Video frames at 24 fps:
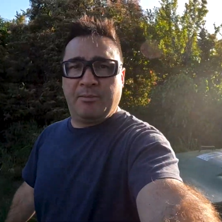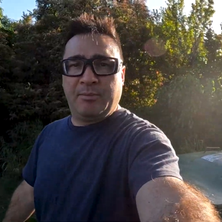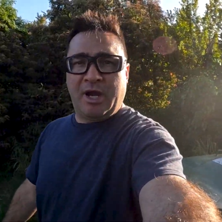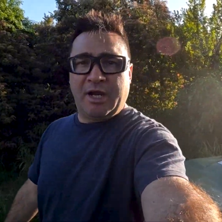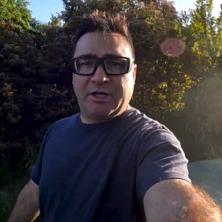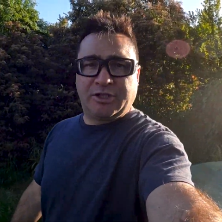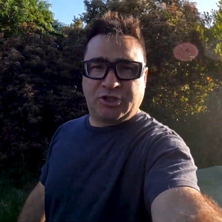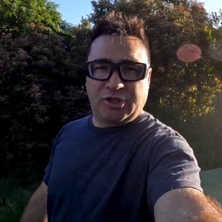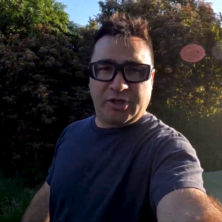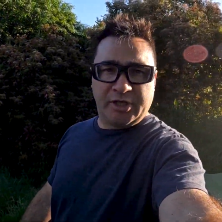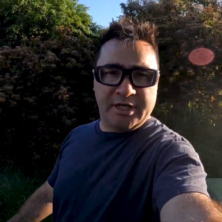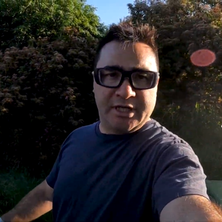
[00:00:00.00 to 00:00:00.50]
And
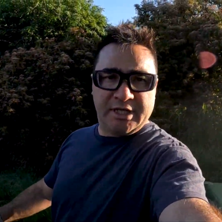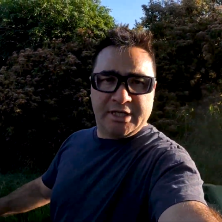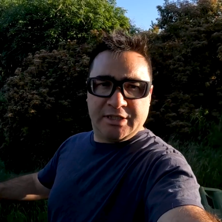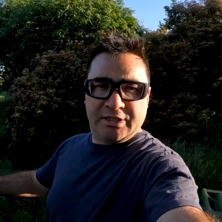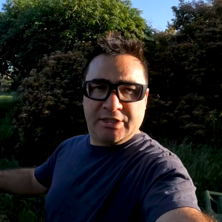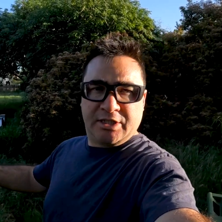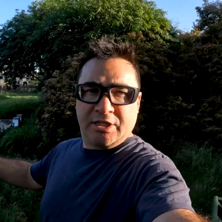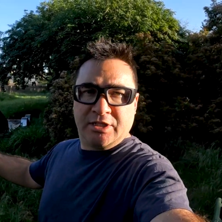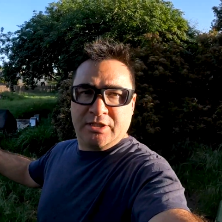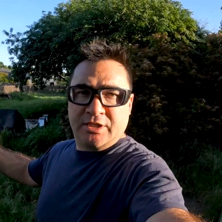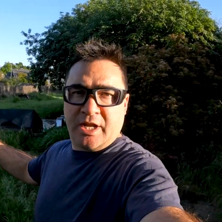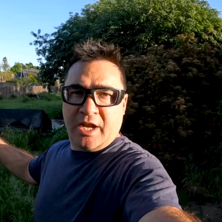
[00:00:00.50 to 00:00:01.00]
my
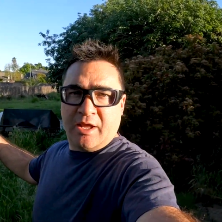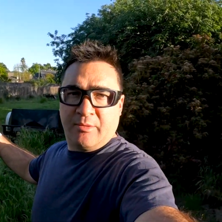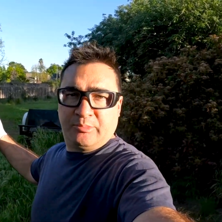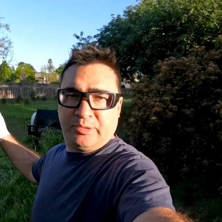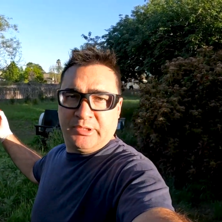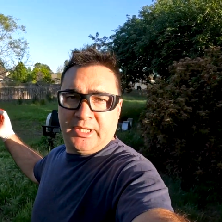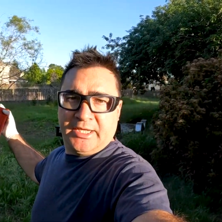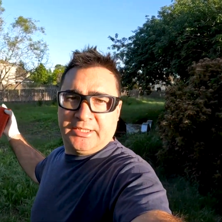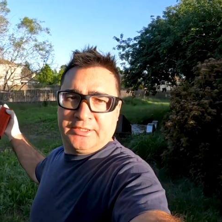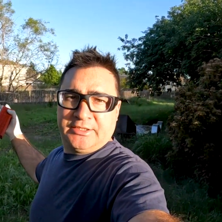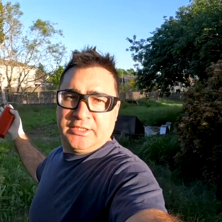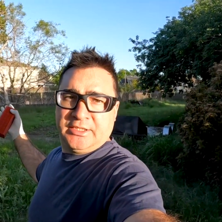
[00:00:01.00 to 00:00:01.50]
trees that I
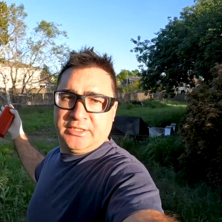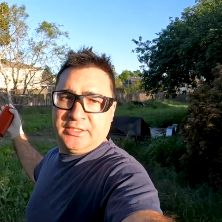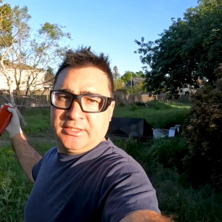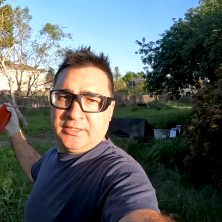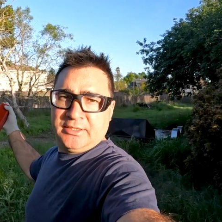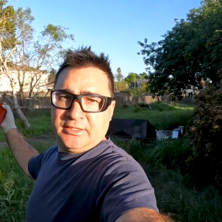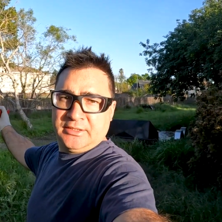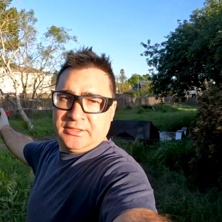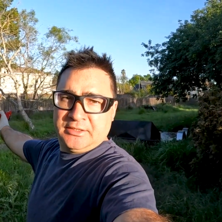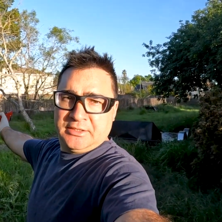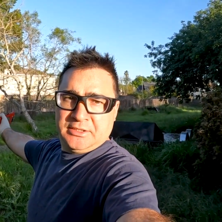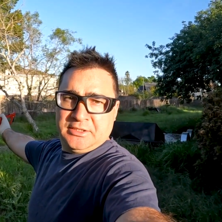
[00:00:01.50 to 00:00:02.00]
planted
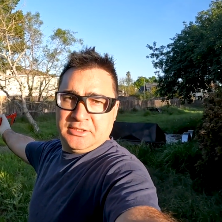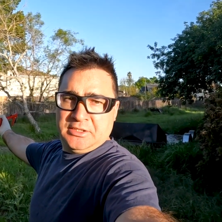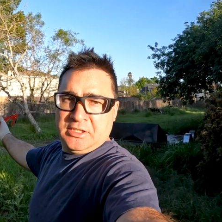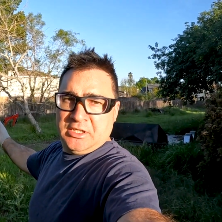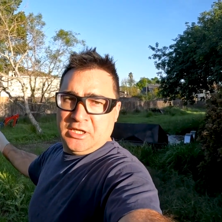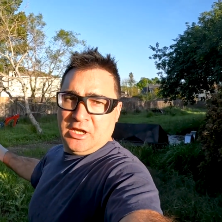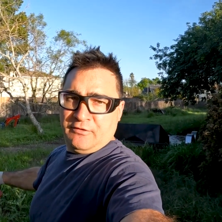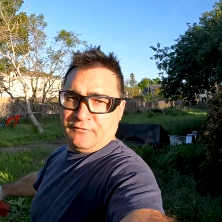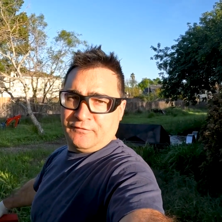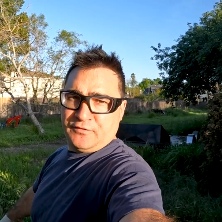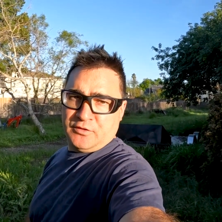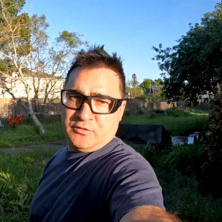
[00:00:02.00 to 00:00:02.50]

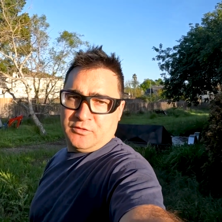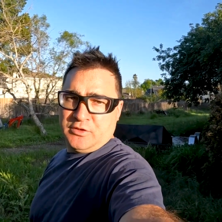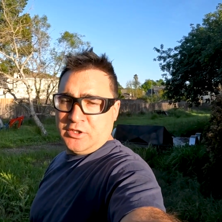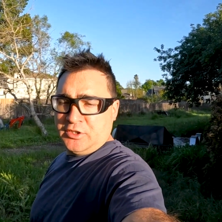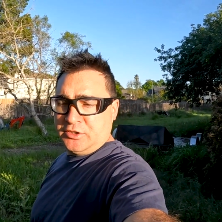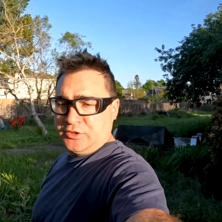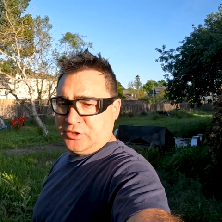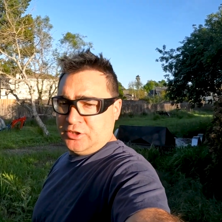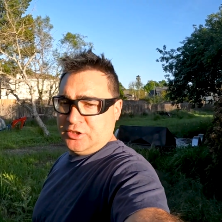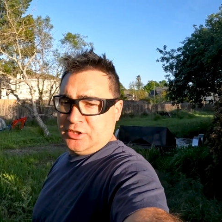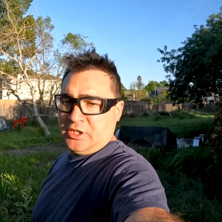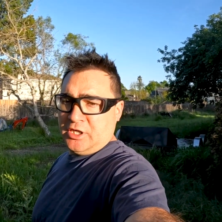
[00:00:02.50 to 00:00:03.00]
a few
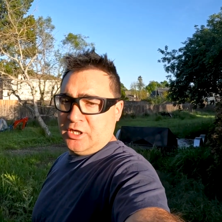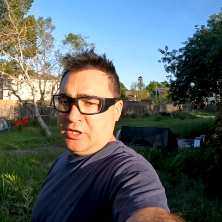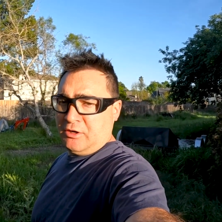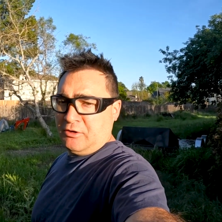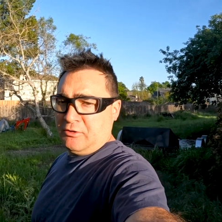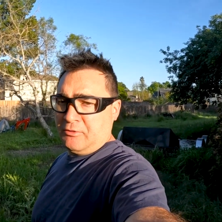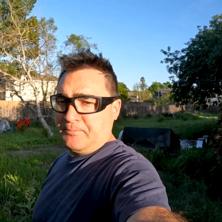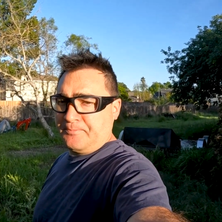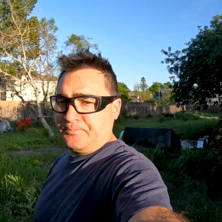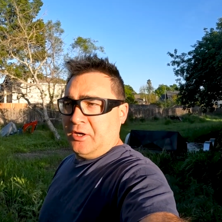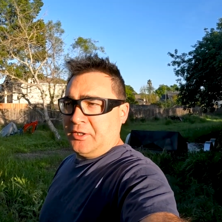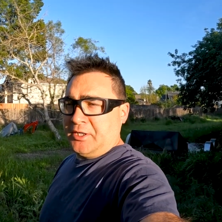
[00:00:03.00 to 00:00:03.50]
years
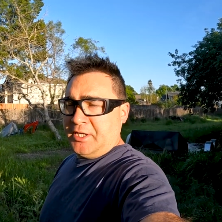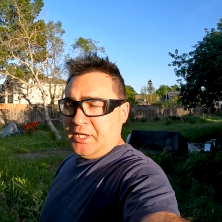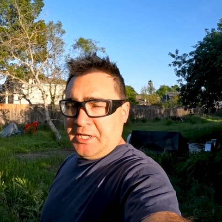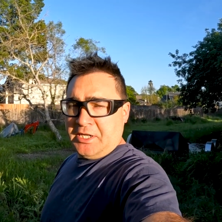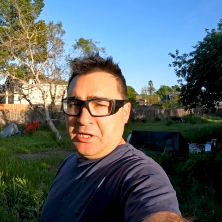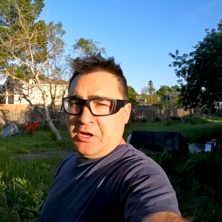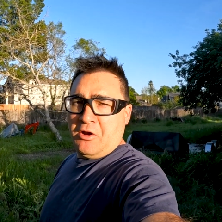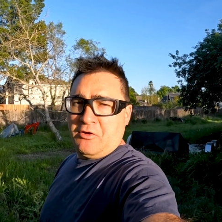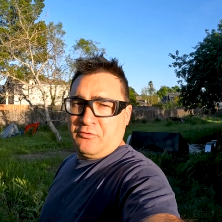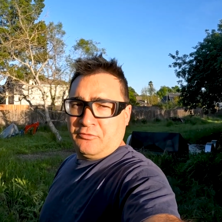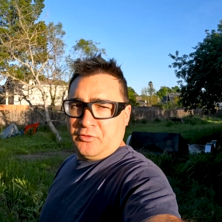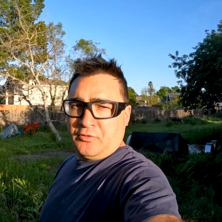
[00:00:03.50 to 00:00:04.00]
ago are
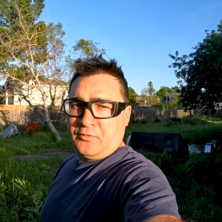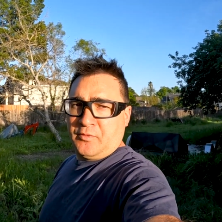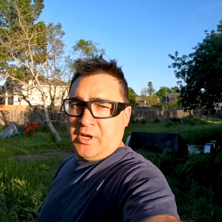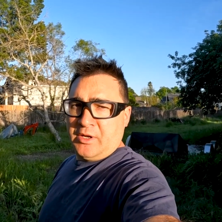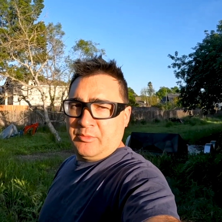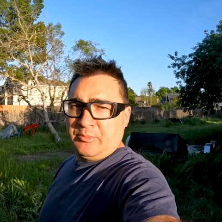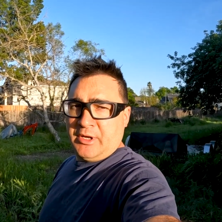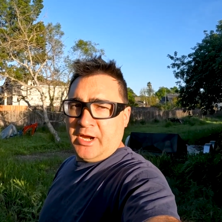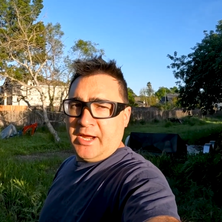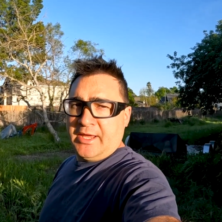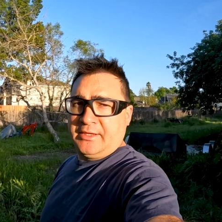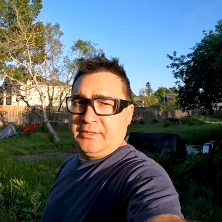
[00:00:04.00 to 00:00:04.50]
getting
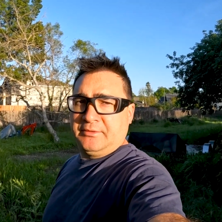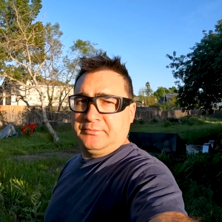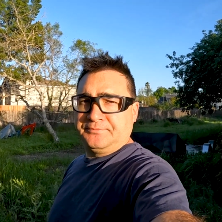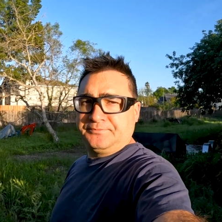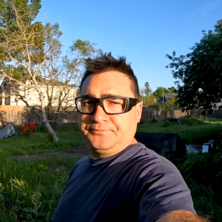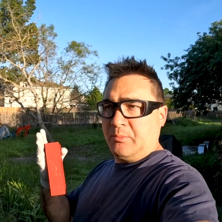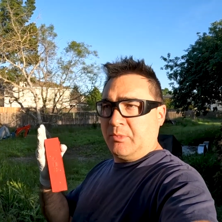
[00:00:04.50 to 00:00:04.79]
overrun by them.